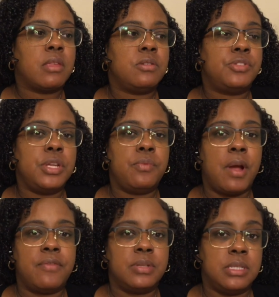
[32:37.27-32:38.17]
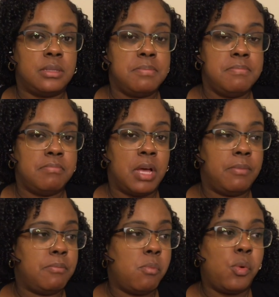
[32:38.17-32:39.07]
She referenced
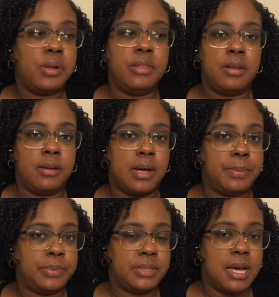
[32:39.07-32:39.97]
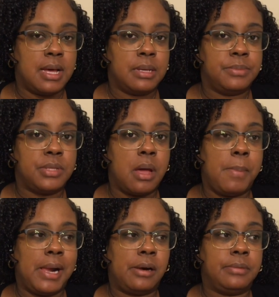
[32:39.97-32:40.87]
more than a couple times
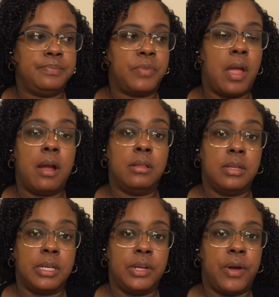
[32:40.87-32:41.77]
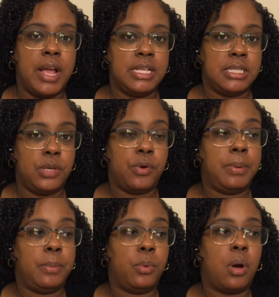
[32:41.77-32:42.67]
about her looking crazy or
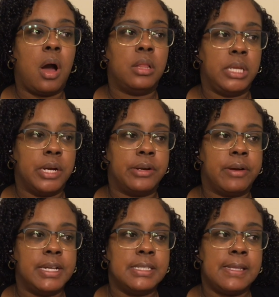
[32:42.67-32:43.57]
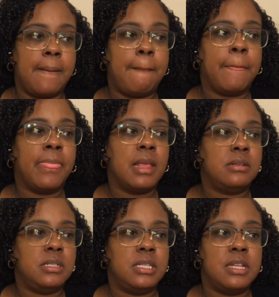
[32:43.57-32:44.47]
people calling her crazy.
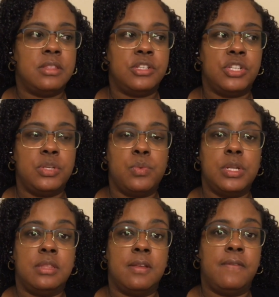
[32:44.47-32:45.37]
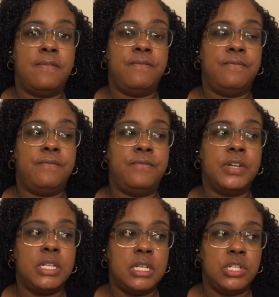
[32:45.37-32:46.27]
She said that she wanted the
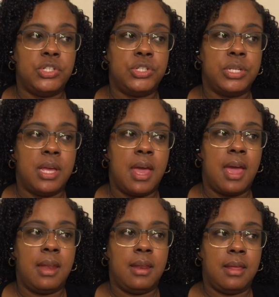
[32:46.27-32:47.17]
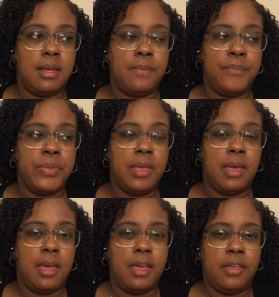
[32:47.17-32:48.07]
footage edited
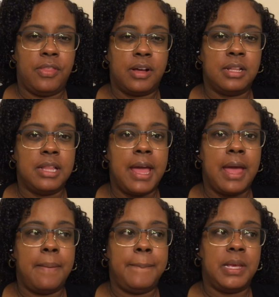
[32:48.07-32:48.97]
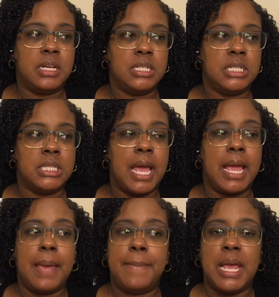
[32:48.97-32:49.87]
and the collab because she's like,
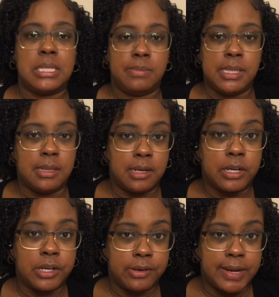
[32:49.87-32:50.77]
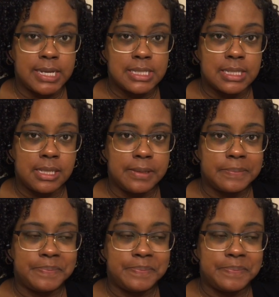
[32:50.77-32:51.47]
it makes me look crazy.